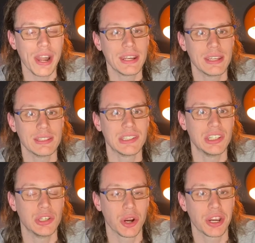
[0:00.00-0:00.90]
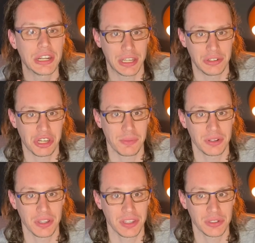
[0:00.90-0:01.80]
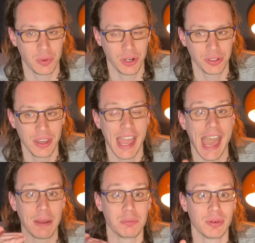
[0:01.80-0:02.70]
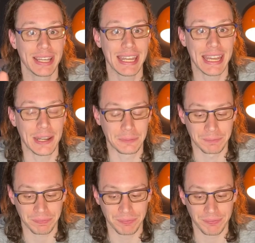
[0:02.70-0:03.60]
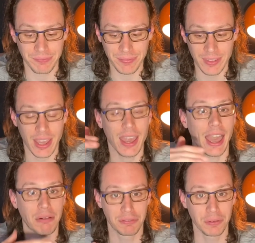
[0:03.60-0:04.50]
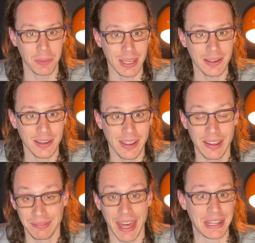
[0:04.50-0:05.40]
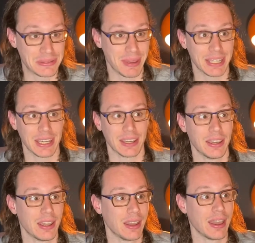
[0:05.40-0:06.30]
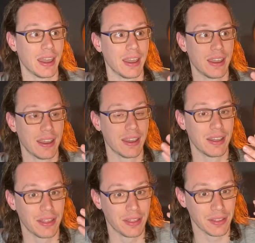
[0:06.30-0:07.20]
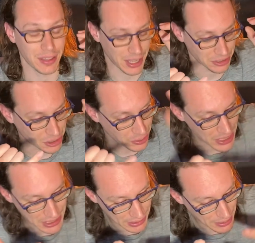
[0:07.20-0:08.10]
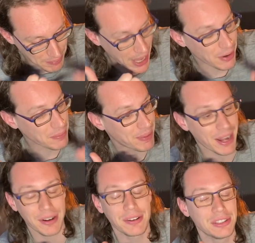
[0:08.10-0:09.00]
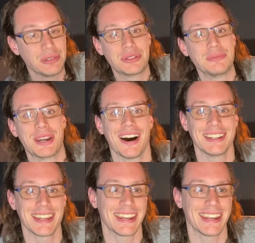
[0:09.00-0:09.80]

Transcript: it is you're going to contribute to this world and bring it in. And for me, that is making increasingly better and better YouTube content